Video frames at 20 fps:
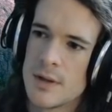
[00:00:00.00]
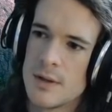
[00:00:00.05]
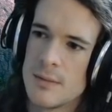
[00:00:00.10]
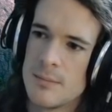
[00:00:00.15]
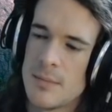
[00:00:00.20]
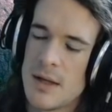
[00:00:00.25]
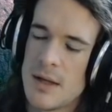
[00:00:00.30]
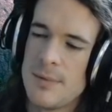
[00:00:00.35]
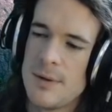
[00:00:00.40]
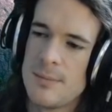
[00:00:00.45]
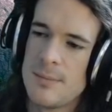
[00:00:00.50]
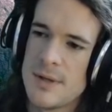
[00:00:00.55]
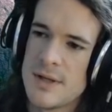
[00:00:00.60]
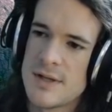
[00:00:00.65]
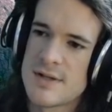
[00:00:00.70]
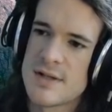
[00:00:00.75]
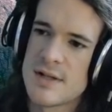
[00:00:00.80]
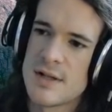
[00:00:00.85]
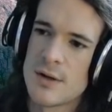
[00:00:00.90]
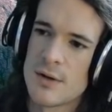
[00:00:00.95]
maybe
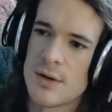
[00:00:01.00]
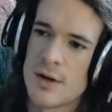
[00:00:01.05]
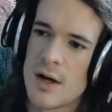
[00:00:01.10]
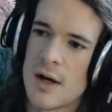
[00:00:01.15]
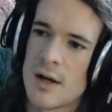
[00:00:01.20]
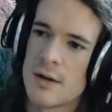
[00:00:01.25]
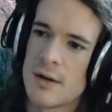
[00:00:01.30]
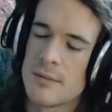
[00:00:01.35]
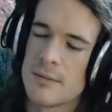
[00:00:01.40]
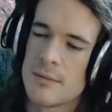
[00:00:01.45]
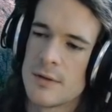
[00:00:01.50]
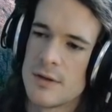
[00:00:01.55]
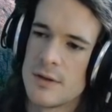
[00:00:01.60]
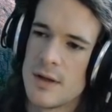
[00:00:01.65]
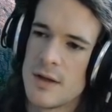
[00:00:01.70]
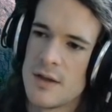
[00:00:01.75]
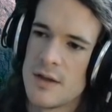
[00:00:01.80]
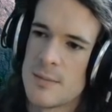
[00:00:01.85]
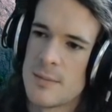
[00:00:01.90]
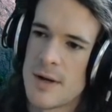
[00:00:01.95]
BC are not
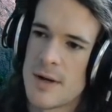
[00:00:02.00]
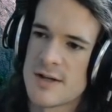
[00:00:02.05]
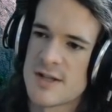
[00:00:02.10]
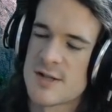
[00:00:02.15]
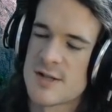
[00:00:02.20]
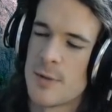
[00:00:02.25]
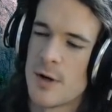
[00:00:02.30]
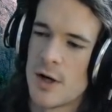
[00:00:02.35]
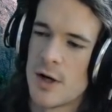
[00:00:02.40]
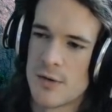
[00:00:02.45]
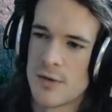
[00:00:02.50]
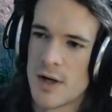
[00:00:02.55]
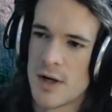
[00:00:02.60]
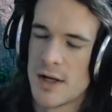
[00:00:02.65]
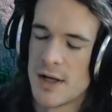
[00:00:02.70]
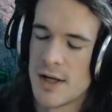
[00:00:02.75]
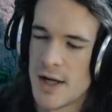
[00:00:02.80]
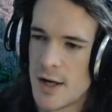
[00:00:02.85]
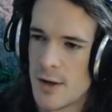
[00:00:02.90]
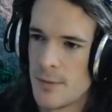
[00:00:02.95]
in the best spot
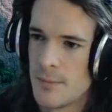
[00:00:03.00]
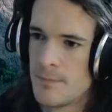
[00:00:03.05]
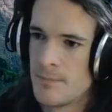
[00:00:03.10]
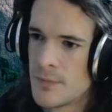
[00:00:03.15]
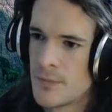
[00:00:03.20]
right now.